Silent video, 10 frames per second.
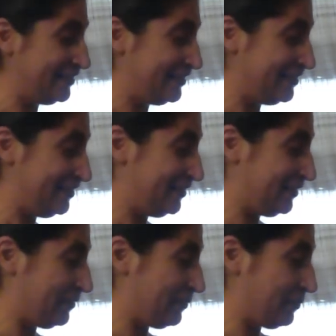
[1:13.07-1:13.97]

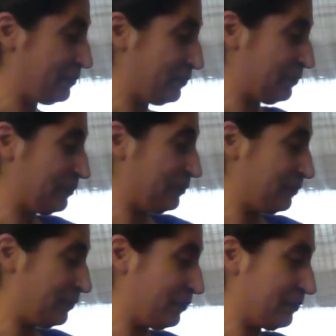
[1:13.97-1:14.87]

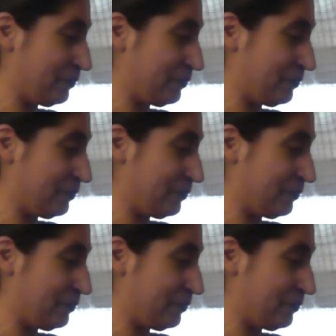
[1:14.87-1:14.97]
(no one is talking)